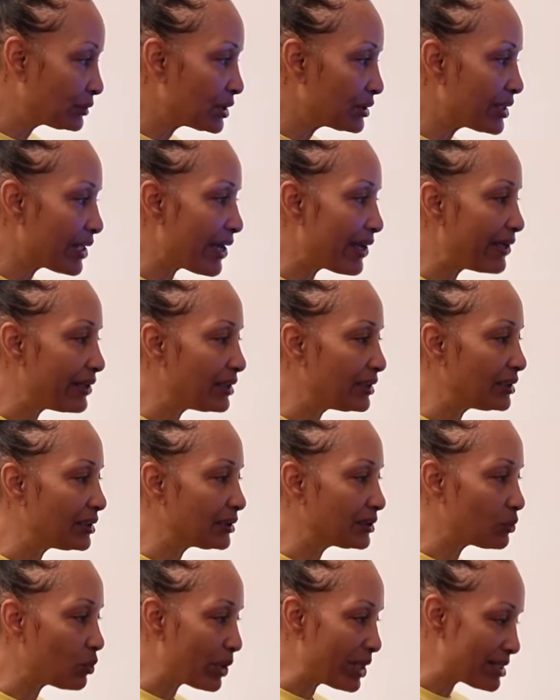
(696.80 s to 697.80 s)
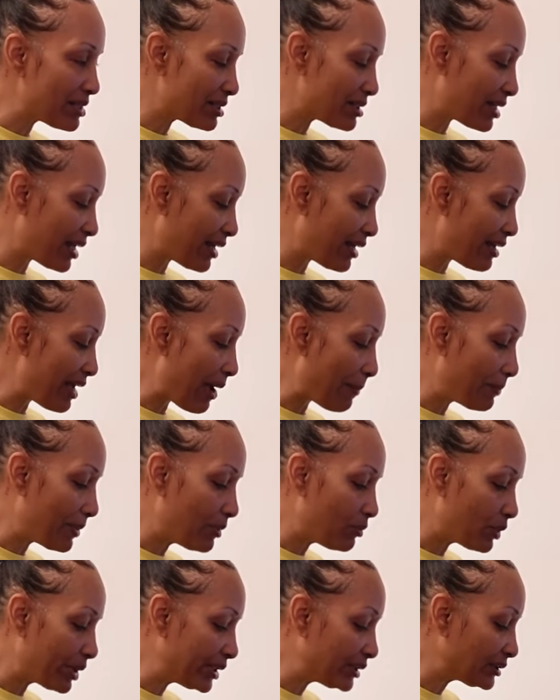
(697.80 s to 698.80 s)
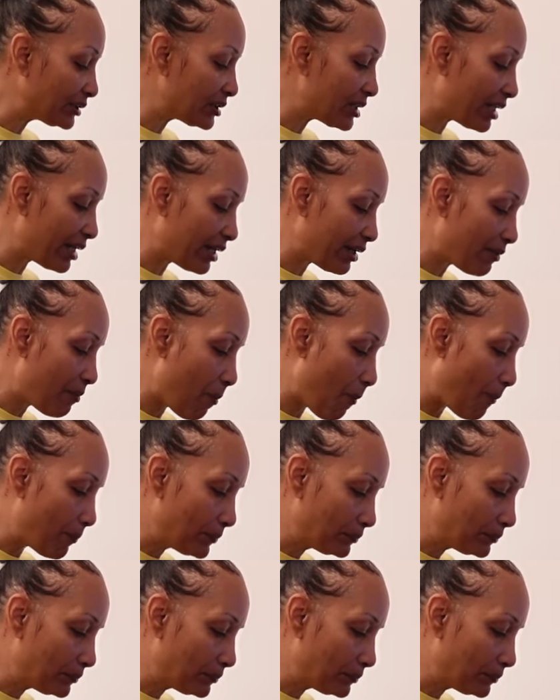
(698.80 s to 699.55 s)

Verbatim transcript: Today is Wednesday. Happy Wednesday.